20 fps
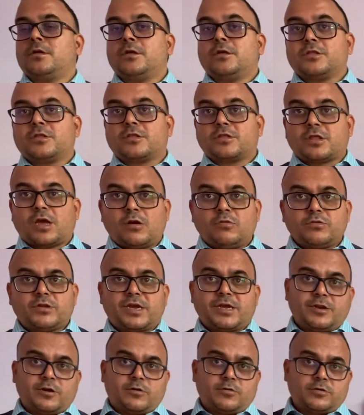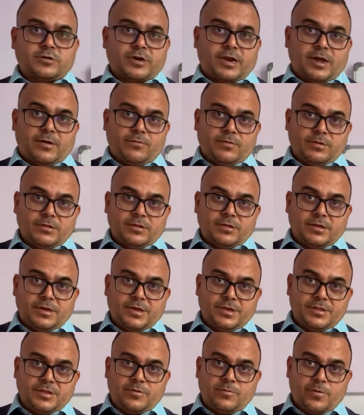Sound cannot travel
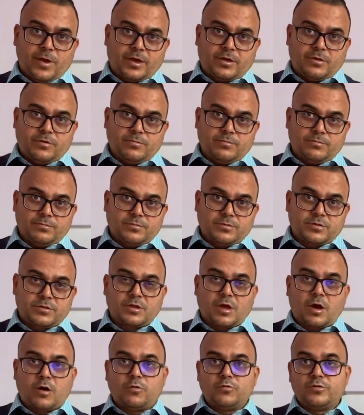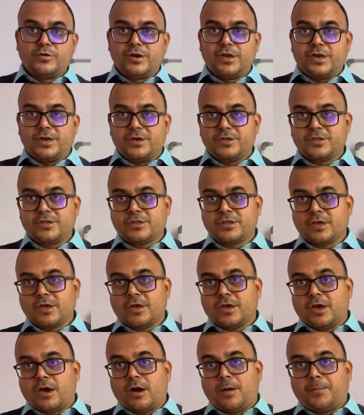in the vacuum. Sound needs
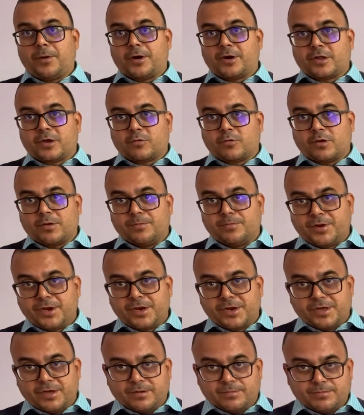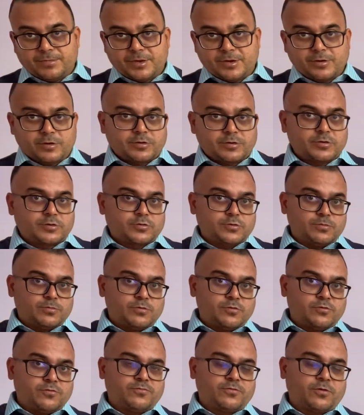a particular medium in order to
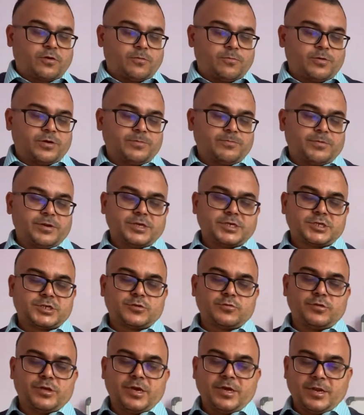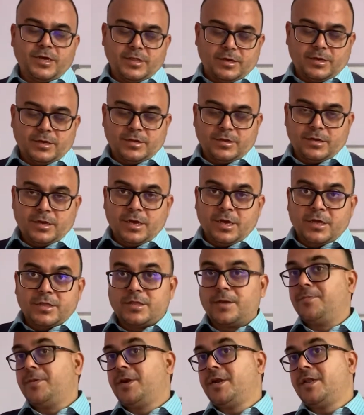move from one place to the another. The
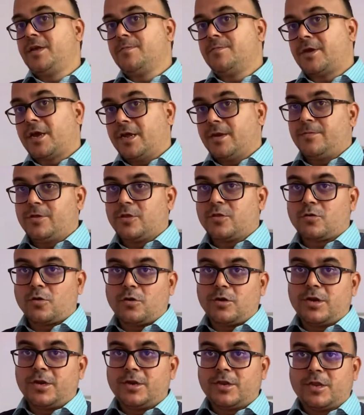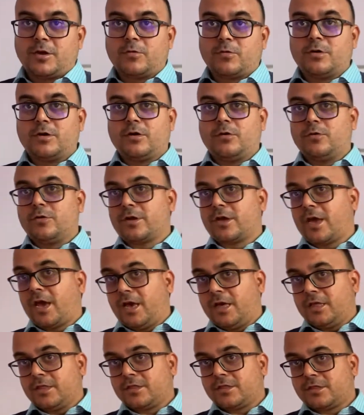medium can be solid, liquid, or
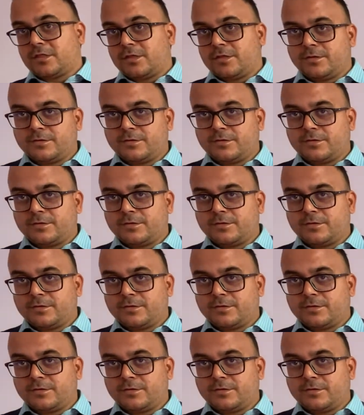gas.